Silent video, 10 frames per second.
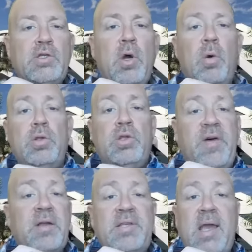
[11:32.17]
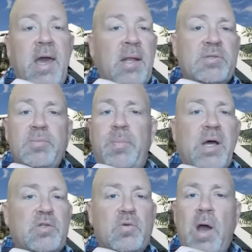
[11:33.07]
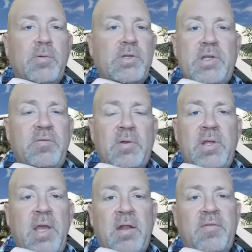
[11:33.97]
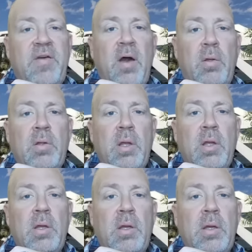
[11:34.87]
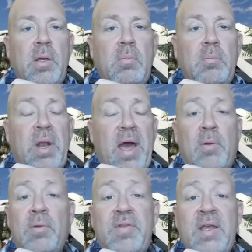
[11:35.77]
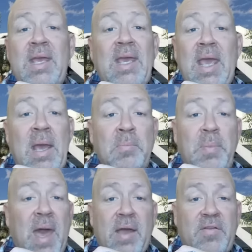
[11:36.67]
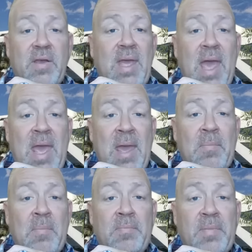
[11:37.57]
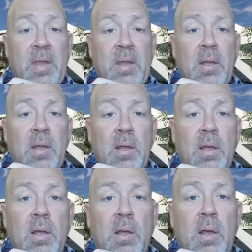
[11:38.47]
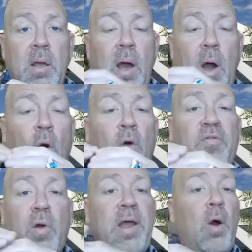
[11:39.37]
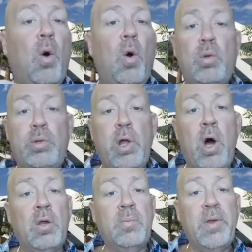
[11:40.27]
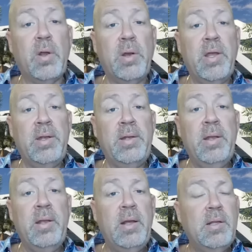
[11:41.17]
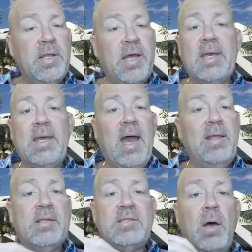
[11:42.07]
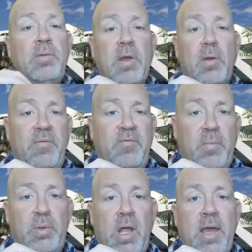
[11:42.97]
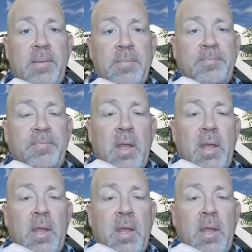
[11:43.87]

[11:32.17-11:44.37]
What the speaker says: So Davante Adams, best wide receiver in the NFL. But I don't think he impacts a game over a whole long period like a guy that's out there every play.